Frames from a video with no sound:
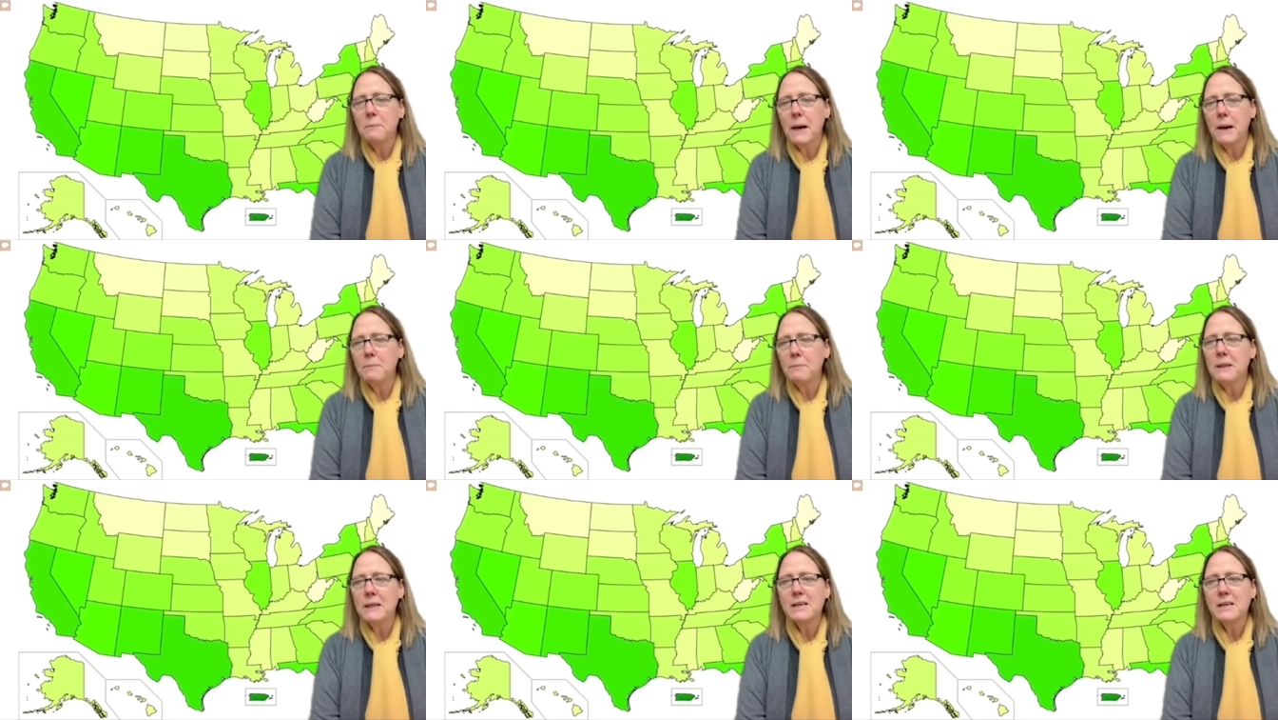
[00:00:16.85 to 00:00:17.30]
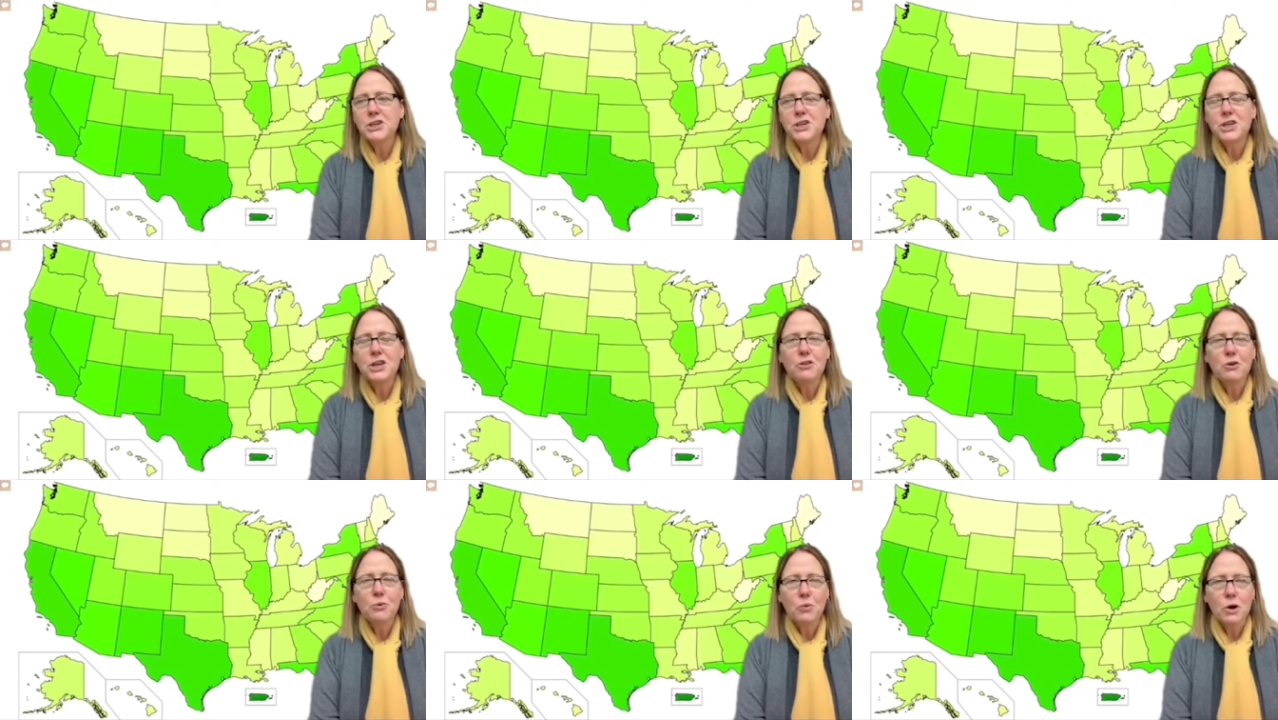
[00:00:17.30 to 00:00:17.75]

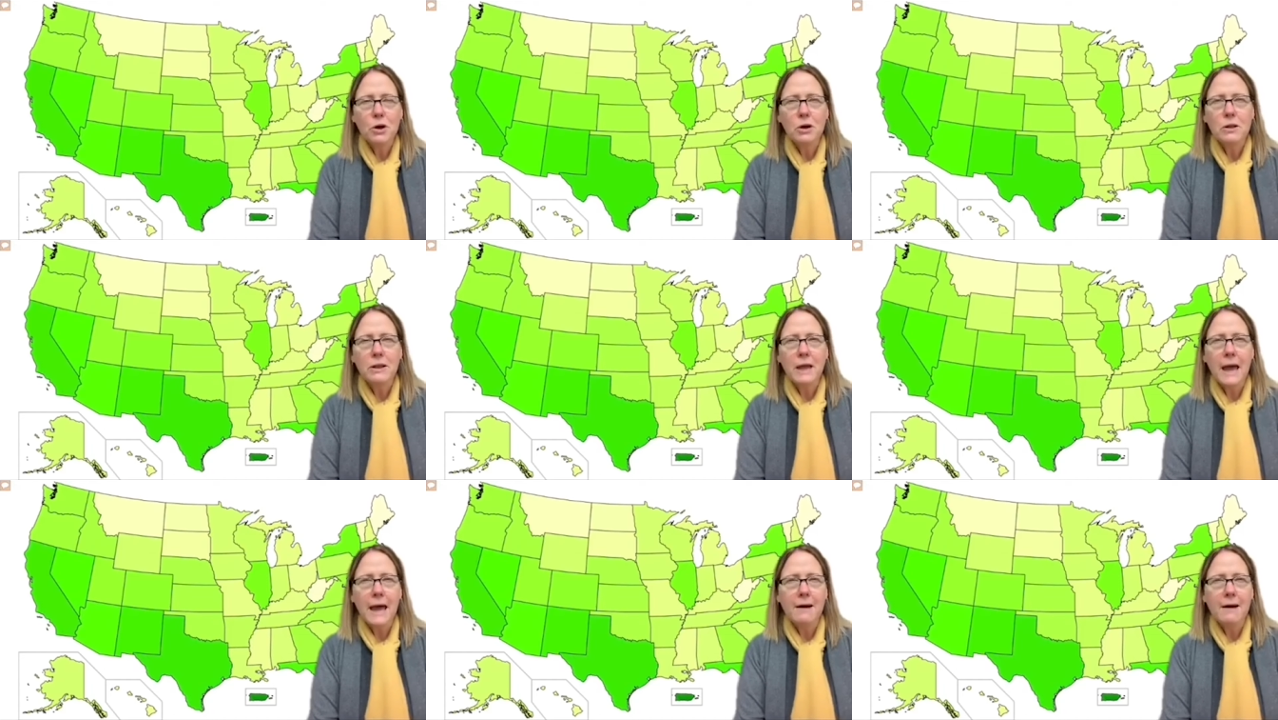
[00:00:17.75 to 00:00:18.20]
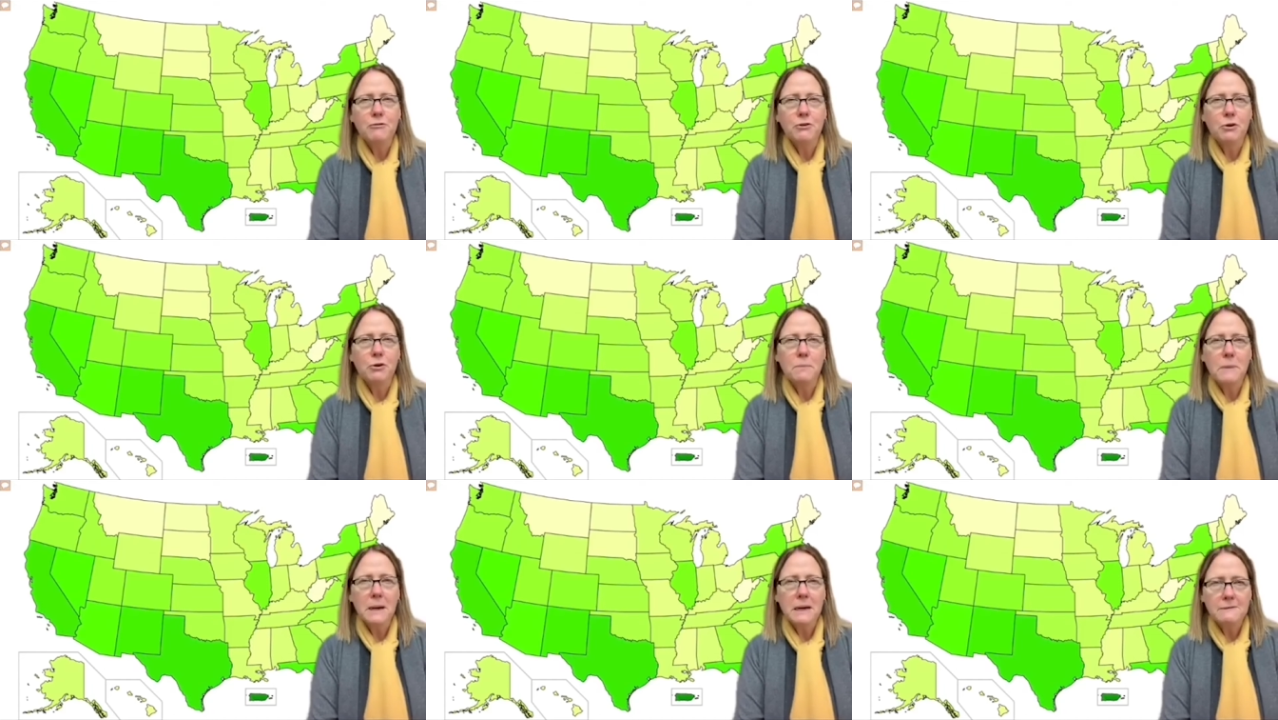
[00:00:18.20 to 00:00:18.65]
population in the world
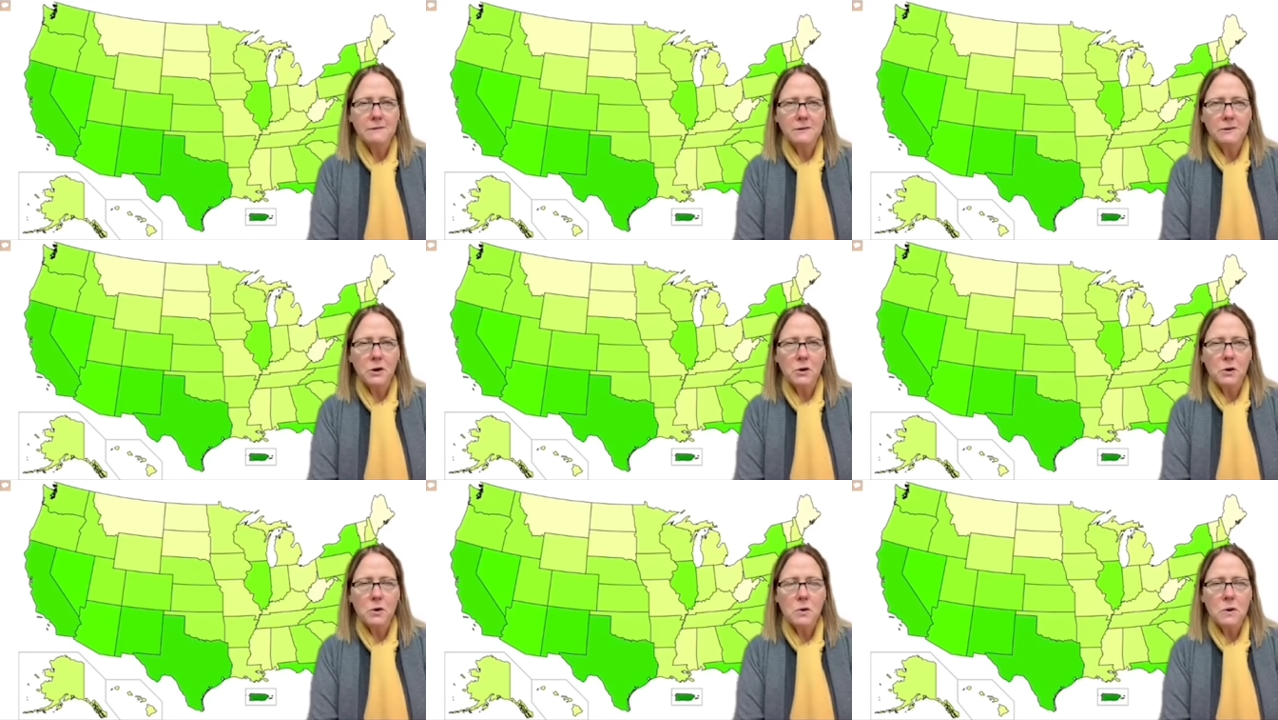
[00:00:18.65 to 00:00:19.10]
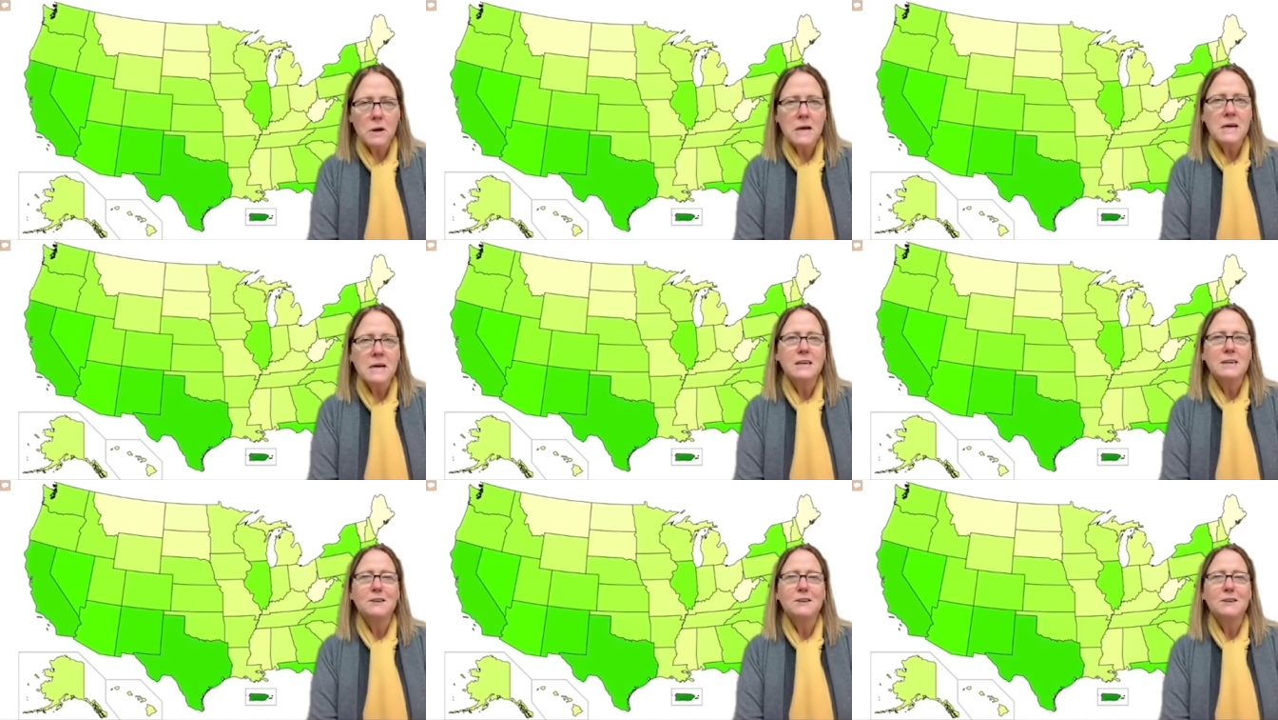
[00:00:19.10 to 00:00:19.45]
after Mexico,